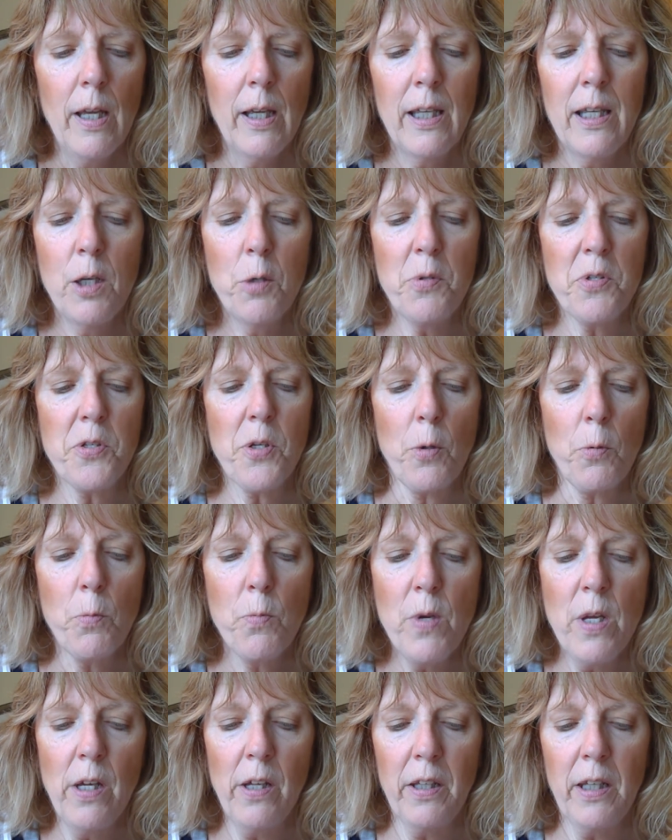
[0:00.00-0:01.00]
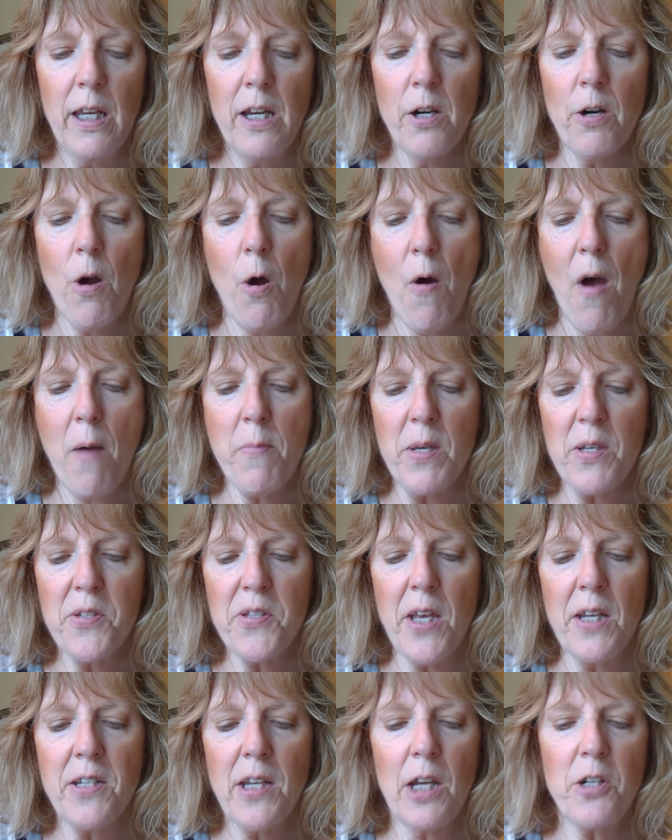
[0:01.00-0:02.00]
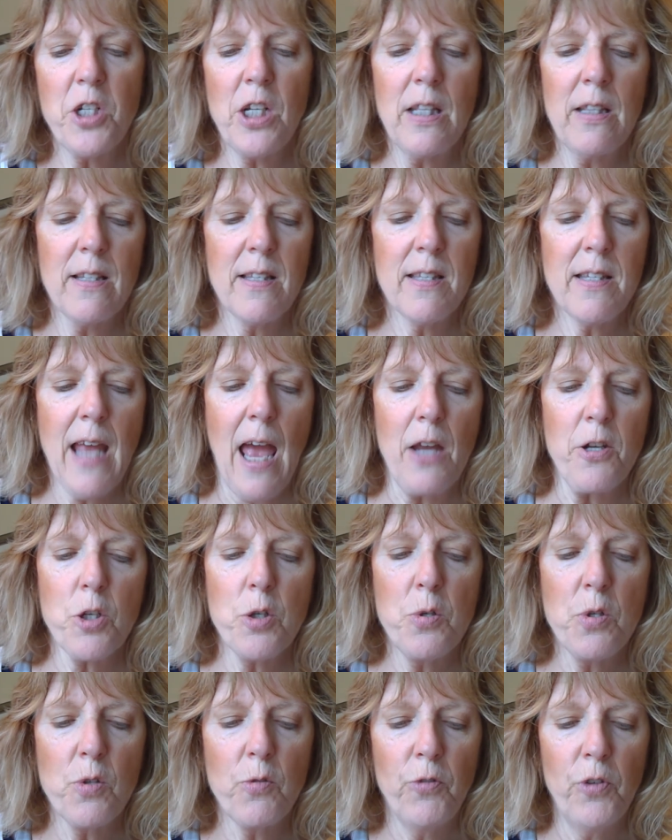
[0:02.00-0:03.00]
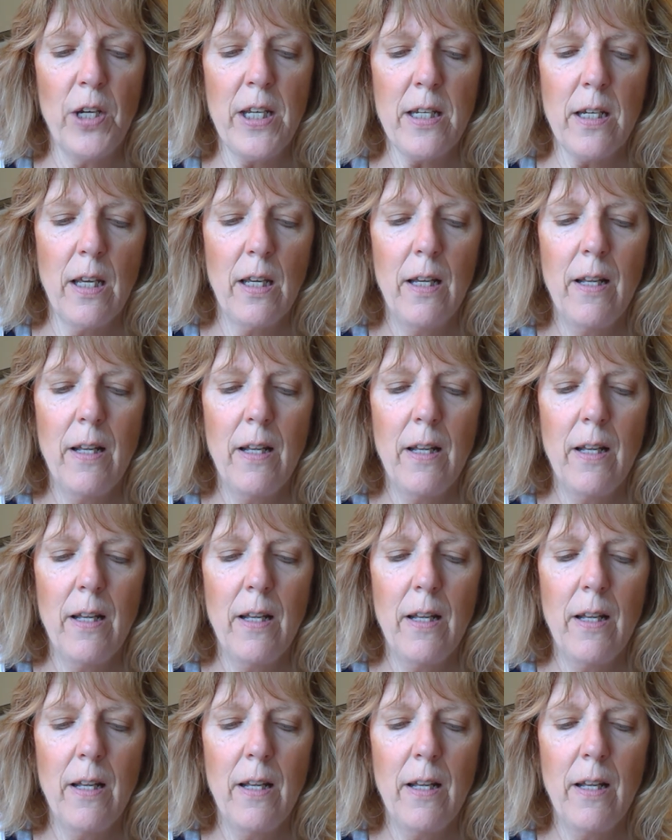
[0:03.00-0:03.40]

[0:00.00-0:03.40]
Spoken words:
He was a real hero, Emma said, touching the statue's foot.